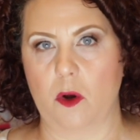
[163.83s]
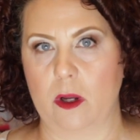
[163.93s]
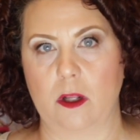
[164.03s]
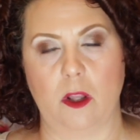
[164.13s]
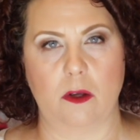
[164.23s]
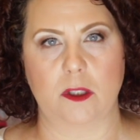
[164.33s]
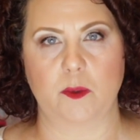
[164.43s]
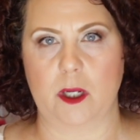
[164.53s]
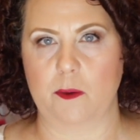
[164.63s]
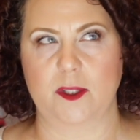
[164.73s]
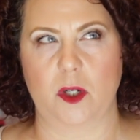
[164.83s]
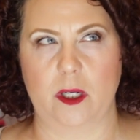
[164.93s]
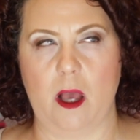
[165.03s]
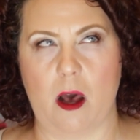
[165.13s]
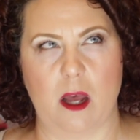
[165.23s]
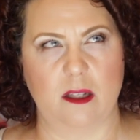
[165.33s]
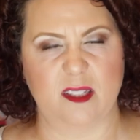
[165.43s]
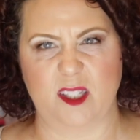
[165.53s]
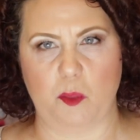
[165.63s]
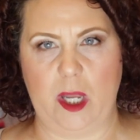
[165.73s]
on clothes when I was already hot and
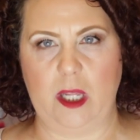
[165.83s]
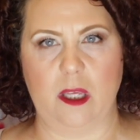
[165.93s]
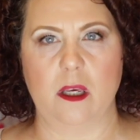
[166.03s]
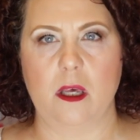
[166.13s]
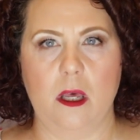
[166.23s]
sweaty.